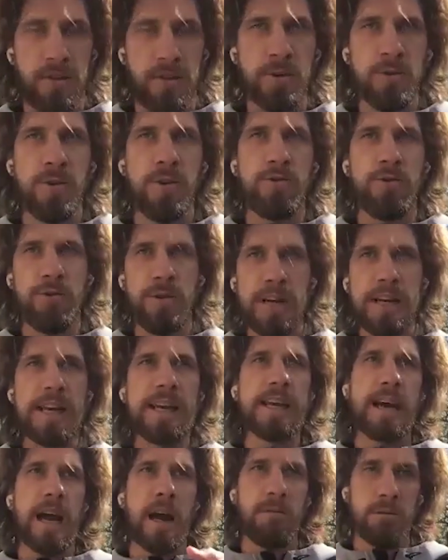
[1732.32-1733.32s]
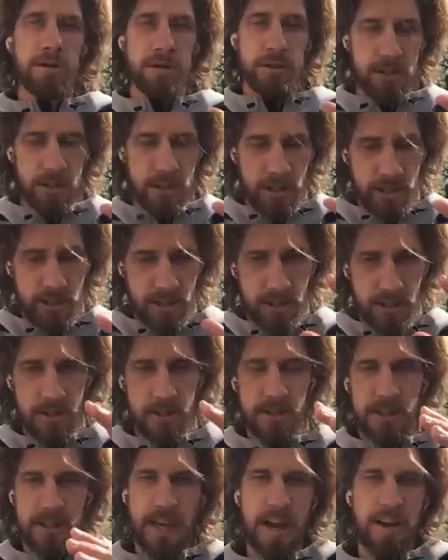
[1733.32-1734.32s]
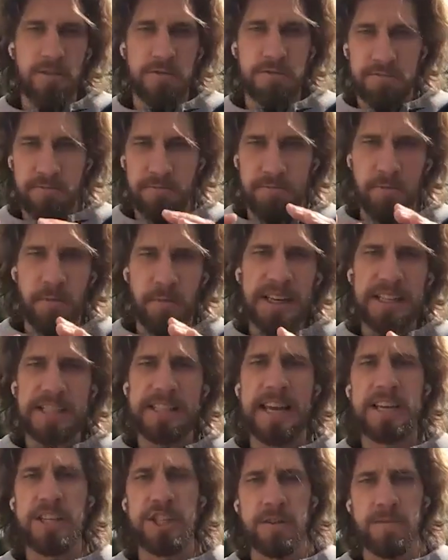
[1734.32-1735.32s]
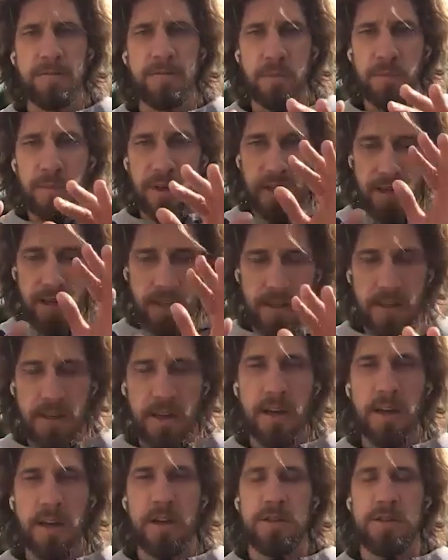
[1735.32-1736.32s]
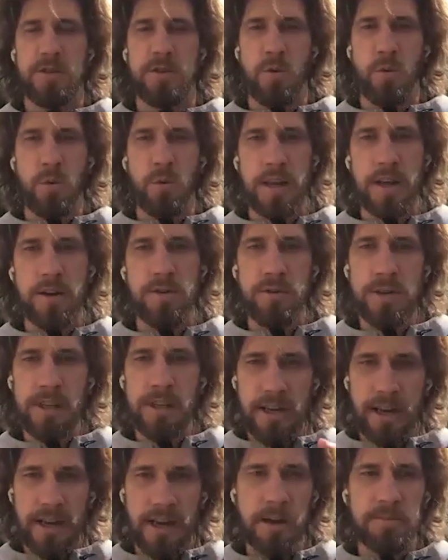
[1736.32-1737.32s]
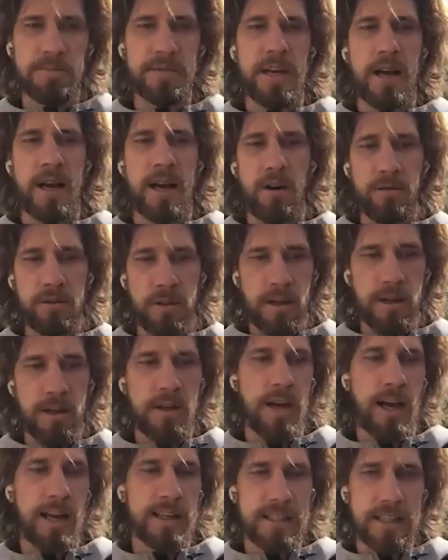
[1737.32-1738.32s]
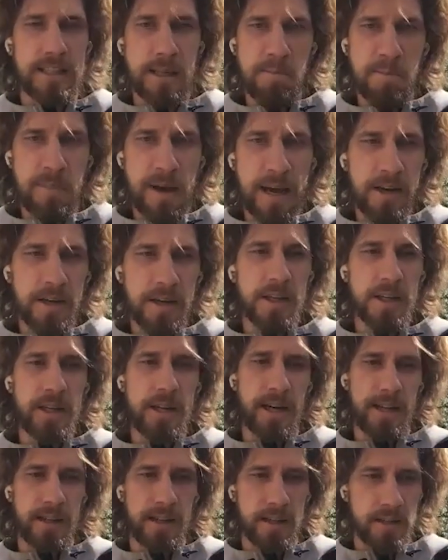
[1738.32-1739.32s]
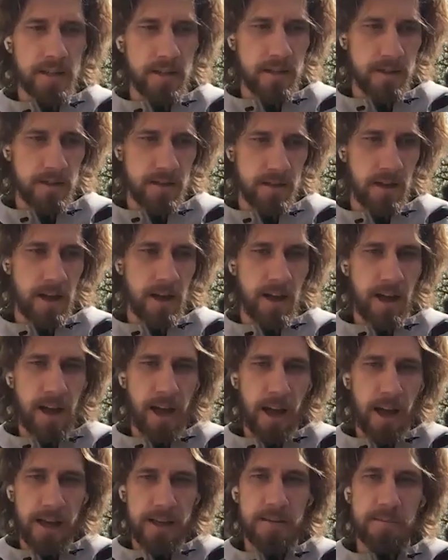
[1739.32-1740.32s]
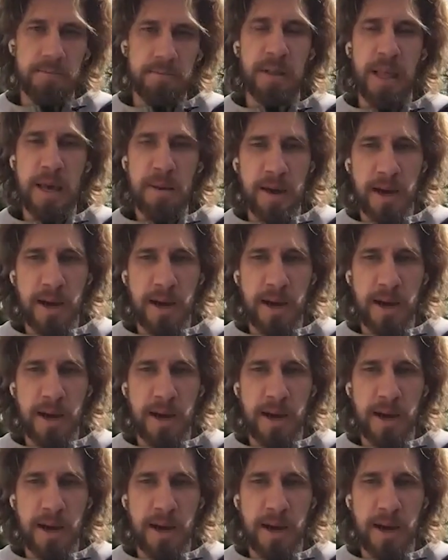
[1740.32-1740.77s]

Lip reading: through the reading, it's kind of meditation for me. So when I read, I calm down, I sleep better, and I play